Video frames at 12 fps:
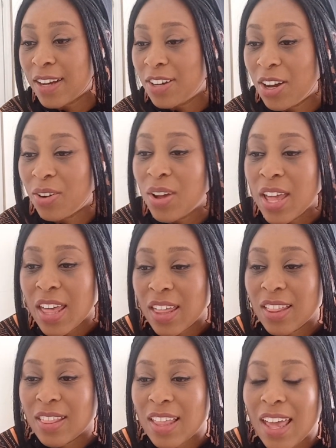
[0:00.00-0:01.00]
yeah, no,
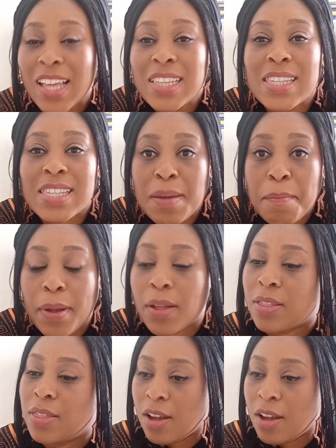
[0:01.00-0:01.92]
it's simple.